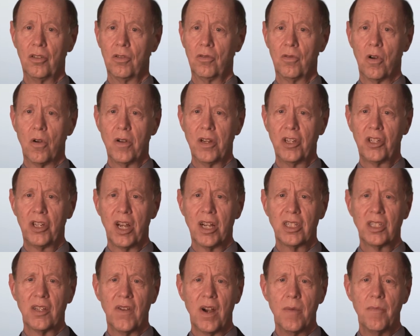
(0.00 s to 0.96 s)
Growing
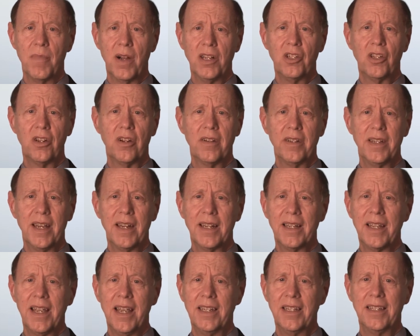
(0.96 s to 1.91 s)
shares of our budget are
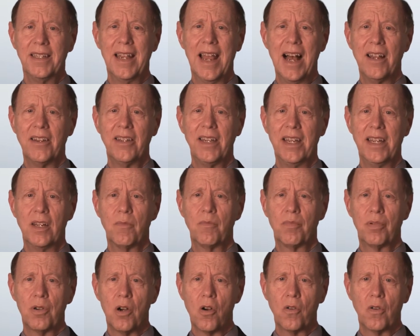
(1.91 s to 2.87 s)
dedicated to outdated
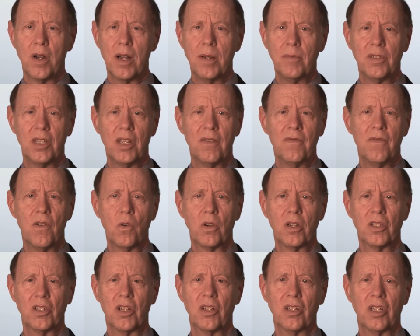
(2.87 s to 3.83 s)
programs that
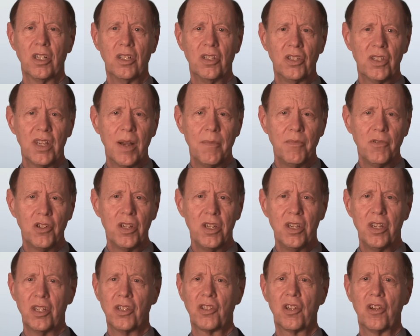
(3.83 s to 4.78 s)
focus on
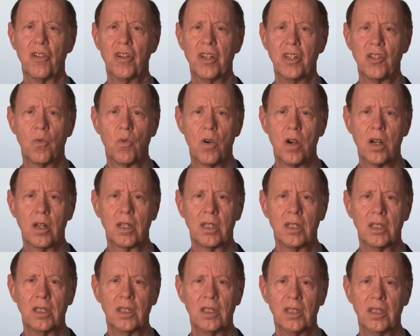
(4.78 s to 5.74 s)
consumption, discourage work,
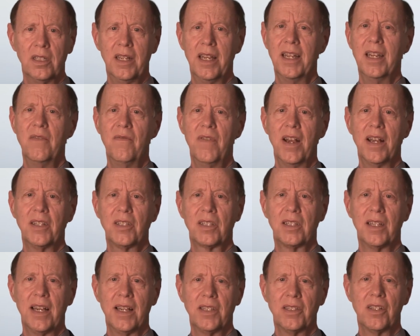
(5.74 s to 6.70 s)
and invest
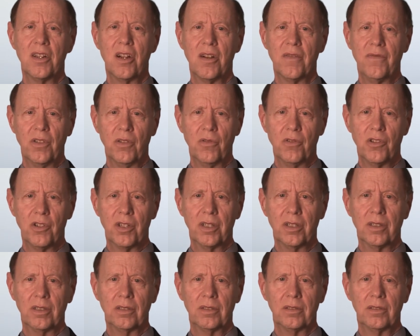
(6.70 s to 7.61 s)
less in our future.